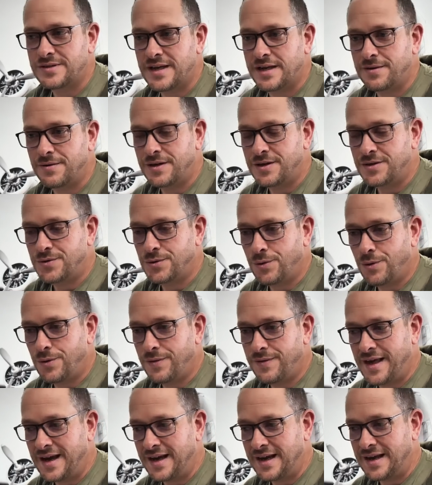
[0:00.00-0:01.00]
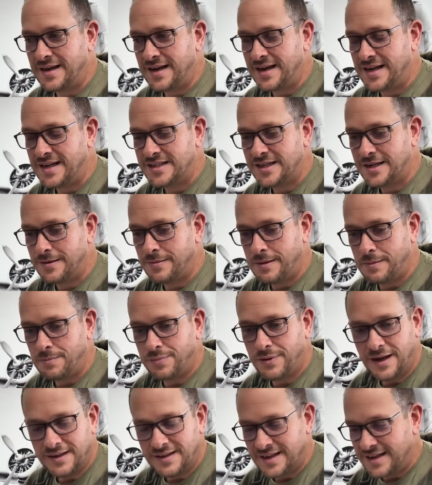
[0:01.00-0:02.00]
centering tool that can easily be
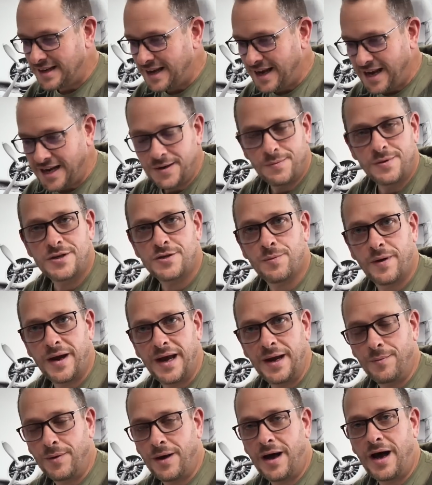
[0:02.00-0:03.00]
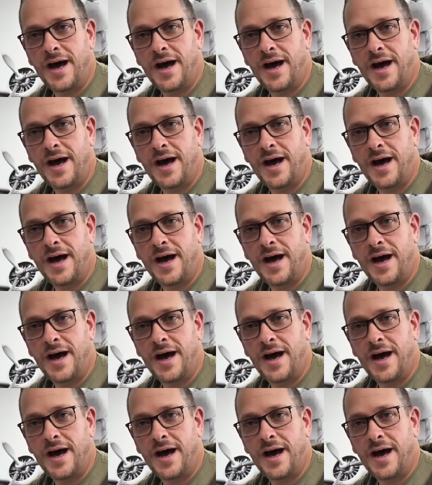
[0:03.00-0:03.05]
plugged in any which way, will